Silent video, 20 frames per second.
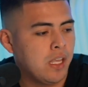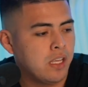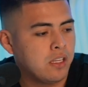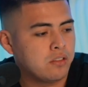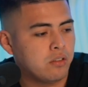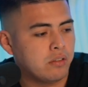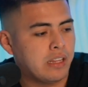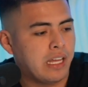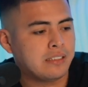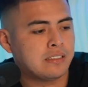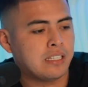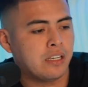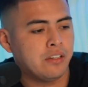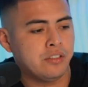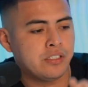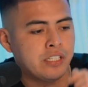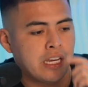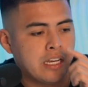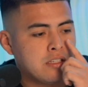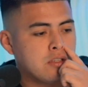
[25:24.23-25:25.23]
So that's how you
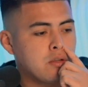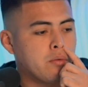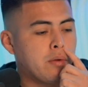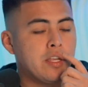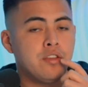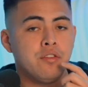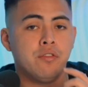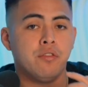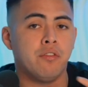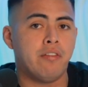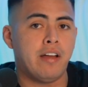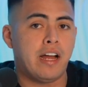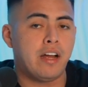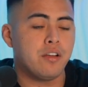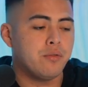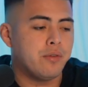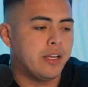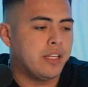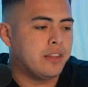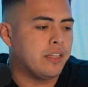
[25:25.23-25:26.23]
change the way you
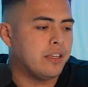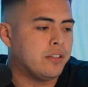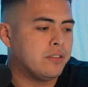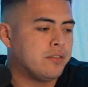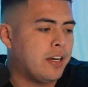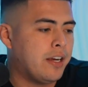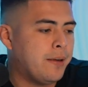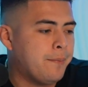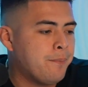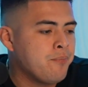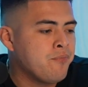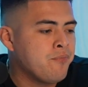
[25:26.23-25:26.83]
evaluate things, right?